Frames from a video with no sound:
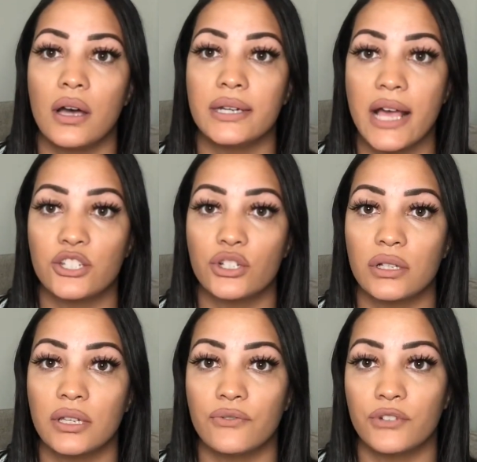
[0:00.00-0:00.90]

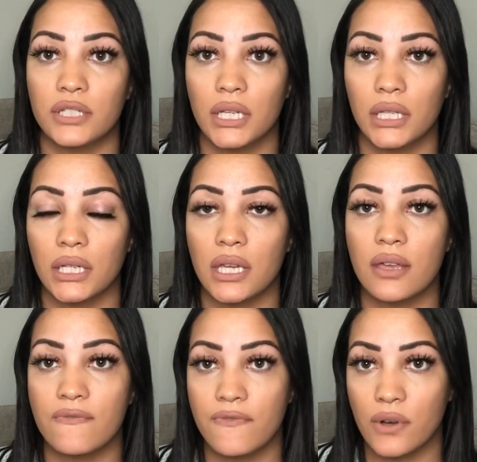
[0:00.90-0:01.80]

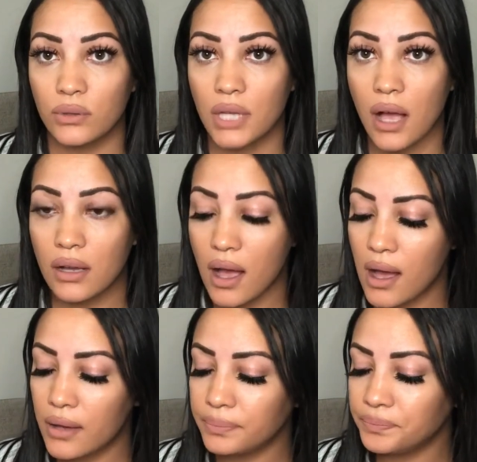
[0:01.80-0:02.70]

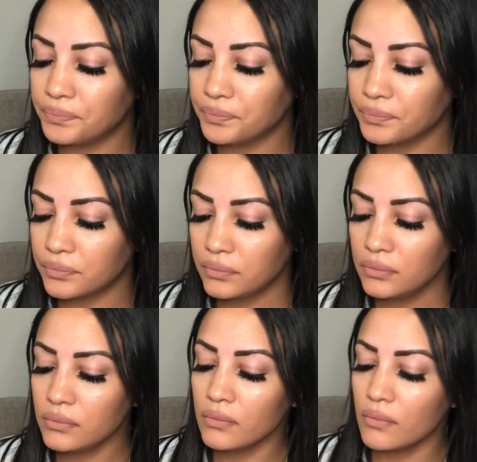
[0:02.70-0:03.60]
naturalinfertilityinfo.com.
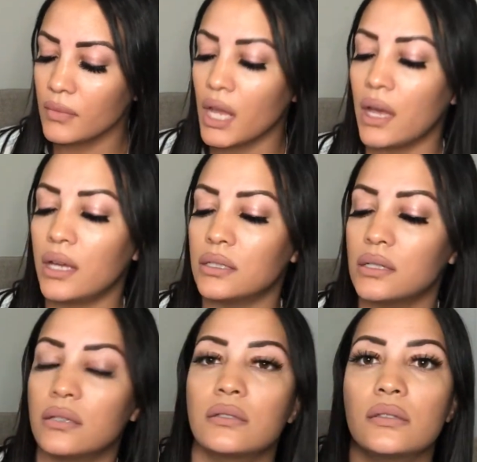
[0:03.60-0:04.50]
And
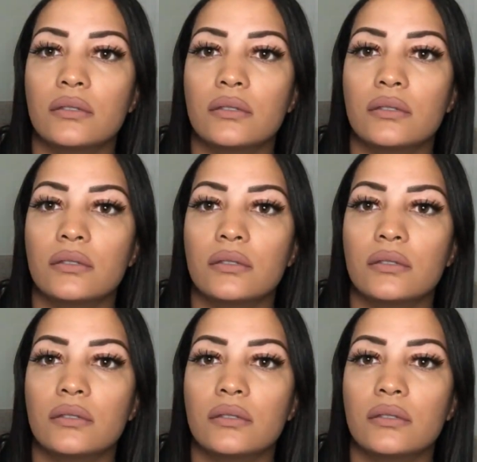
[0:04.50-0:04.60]
it's the